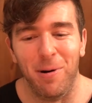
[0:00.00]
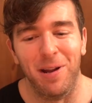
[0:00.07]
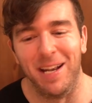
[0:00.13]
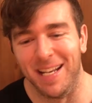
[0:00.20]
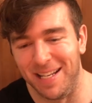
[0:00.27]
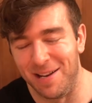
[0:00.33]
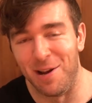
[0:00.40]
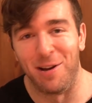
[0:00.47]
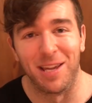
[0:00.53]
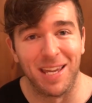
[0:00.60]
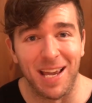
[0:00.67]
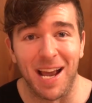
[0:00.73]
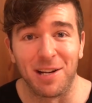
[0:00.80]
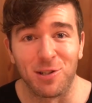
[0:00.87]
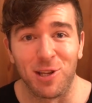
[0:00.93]
but no,
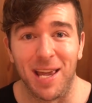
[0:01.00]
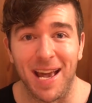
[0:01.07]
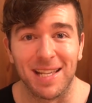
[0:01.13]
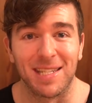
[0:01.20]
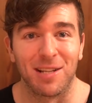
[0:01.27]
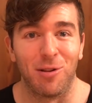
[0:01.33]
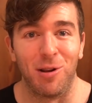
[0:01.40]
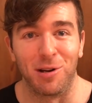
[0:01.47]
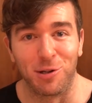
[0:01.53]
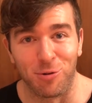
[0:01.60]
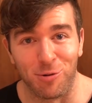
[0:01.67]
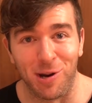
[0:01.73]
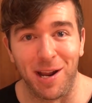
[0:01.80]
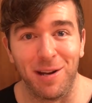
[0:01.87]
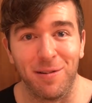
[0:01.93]
he actually has like a lot of
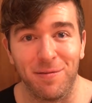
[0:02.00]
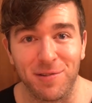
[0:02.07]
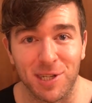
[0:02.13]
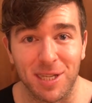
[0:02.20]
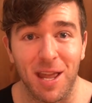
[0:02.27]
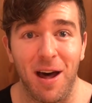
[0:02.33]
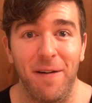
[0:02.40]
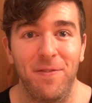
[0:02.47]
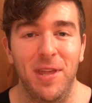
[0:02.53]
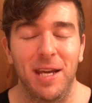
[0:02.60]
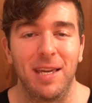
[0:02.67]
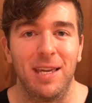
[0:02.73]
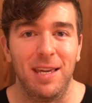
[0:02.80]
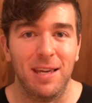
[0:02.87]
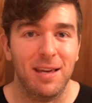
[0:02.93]
creative stuff
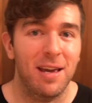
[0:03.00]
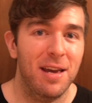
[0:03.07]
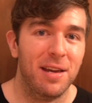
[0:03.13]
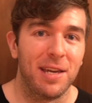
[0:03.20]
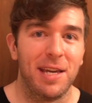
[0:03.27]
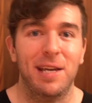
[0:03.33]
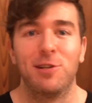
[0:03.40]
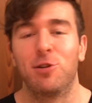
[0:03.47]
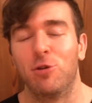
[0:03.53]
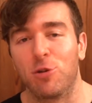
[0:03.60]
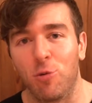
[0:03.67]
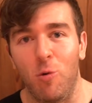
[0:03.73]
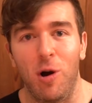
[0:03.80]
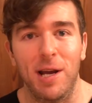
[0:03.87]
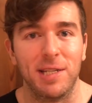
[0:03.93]
that he
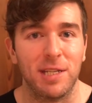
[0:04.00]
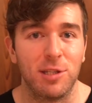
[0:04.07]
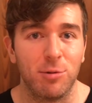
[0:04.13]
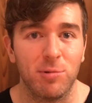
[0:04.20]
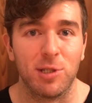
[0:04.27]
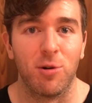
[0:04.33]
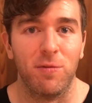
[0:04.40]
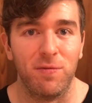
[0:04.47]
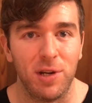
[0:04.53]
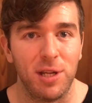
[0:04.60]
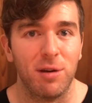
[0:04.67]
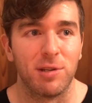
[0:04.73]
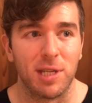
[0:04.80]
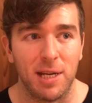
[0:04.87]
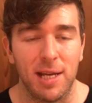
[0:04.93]
intertwines into his own
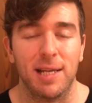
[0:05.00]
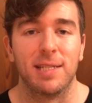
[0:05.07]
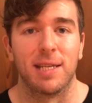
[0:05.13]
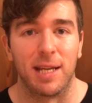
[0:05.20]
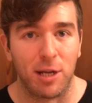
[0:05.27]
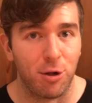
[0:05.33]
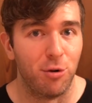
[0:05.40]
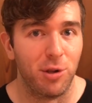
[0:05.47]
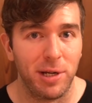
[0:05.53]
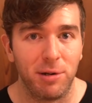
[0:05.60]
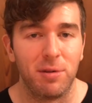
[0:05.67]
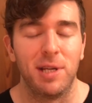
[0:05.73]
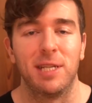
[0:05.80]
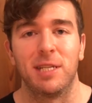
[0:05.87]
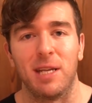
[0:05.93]
videos and has like
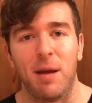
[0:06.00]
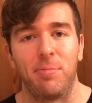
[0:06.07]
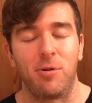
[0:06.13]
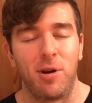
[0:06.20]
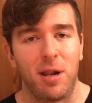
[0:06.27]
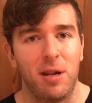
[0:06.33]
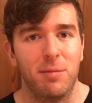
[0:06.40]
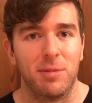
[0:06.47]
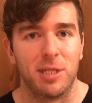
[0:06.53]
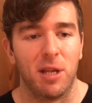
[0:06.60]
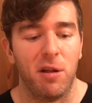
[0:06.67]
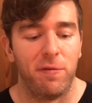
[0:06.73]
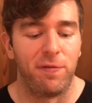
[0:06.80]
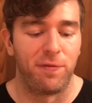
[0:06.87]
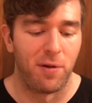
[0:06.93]
clearly separated
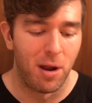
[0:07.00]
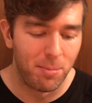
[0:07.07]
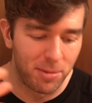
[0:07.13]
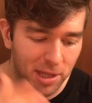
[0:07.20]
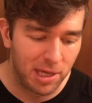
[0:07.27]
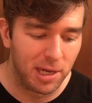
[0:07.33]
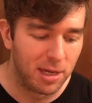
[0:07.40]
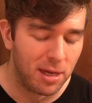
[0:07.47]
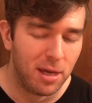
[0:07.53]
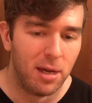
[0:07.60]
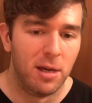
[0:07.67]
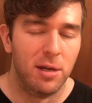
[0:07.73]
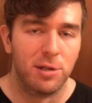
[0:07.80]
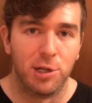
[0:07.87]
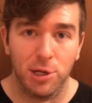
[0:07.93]
himself from the
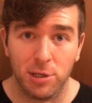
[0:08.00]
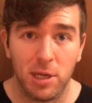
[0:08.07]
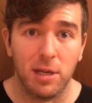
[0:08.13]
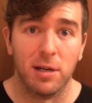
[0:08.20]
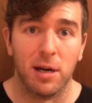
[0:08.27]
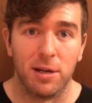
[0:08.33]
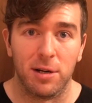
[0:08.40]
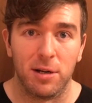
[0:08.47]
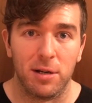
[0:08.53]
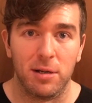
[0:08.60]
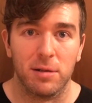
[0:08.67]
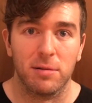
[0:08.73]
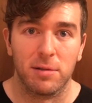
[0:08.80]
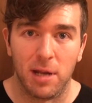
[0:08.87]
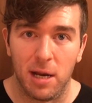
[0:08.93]
cookie
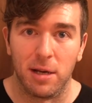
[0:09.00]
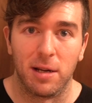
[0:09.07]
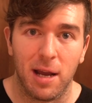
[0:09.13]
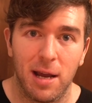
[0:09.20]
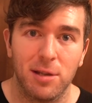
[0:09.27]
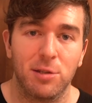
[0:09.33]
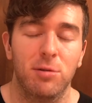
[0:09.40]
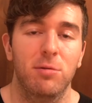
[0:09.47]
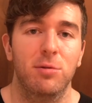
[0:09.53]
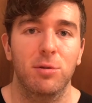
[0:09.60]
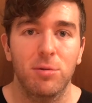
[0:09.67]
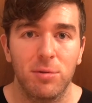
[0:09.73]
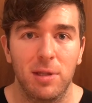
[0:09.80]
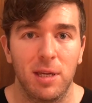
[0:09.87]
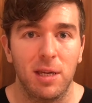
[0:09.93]
cutter kind of guys who
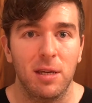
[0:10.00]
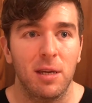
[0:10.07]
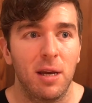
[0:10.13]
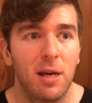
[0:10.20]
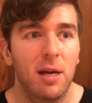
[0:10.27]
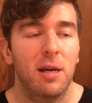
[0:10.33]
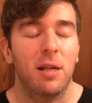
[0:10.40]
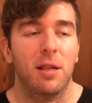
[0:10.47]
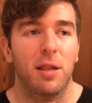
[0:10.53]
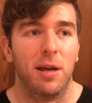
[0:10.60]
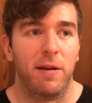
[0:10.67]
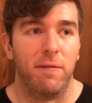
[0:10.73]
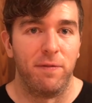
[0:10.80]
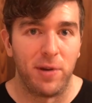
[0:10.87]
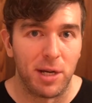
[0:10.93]
do the
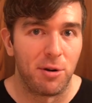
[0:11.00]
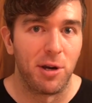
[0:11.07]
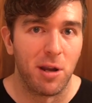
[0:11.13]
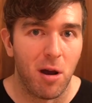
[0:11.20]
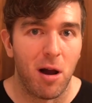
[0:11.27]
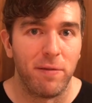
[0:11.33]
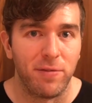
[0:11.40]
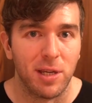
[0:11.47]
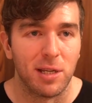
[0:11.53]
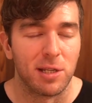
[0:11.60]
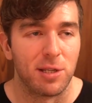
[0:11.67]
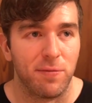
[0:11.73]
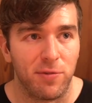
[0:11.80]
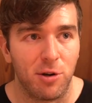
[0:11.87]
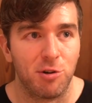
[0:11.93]
like very
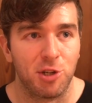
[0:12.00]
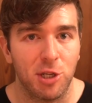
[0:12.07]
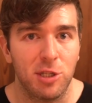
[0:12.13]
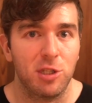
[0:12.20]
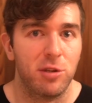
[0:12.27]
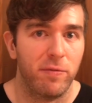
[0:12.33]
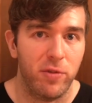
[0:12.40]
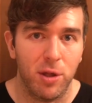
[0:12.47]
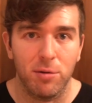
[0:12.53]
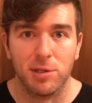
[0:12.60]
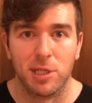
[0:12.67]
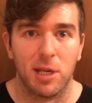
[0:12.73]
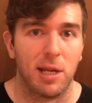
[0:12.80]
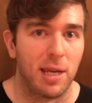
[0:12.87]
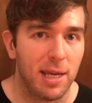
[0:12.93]
obvious versions of
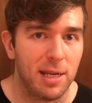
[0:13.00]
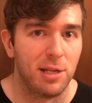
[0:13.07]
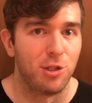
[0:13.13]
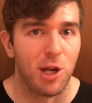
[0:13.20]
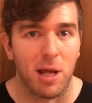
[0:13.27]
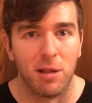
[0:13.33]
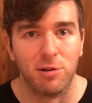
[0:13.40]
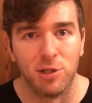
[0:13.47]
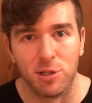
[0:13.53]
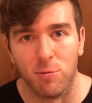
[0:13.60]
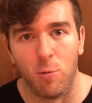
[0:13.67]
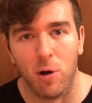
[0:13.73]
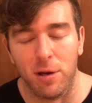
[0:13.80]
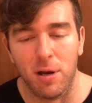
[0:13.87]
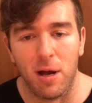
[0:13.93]
those like eating challenges and
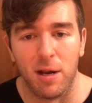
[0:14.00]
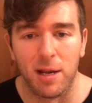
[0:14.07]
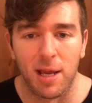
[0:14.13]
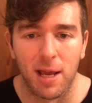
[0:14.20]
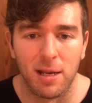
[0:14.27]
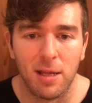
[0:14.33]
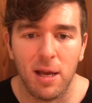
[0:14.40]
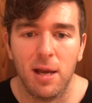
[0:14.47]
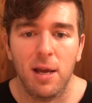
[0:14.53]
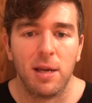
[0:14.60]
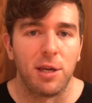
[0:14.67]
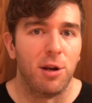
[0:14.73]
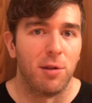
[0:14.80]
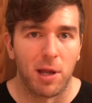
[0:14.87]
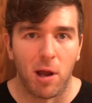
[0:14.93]
whatnot. And, you know,